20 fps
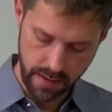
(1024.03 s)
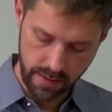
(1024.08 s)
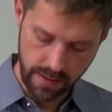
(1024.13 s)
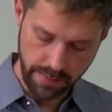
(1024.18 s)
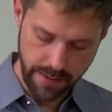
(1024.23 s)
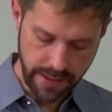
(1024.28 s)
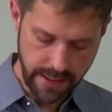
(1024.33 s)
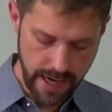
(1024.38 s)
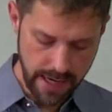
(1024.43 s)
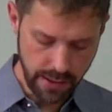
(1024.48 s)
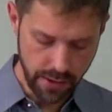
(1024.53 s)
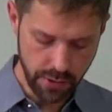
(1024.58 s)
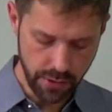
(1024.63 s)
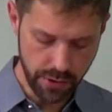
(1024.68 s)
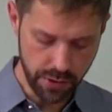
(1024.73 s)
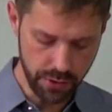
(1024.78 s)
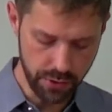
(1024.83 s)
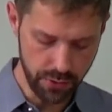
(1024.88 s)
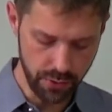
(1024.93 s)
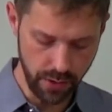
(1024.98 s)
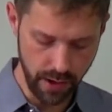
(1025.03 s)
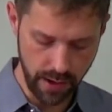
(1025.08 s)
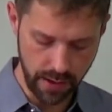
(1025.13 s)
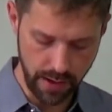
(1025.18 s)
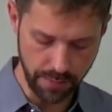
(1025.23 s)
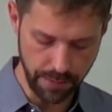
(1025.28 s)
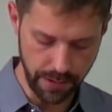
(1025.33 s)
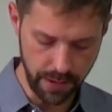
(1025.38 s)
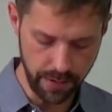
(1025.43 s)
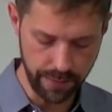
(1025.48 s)
me take you to a
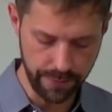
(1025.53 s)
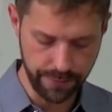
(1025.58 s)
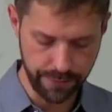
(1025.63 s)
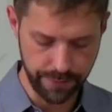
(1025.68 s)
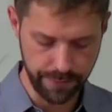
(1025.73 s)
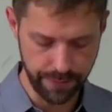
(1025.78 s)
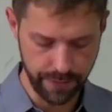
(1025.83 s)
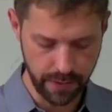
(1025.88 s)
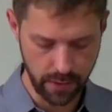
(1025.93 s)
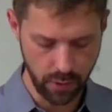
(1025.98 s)
couple of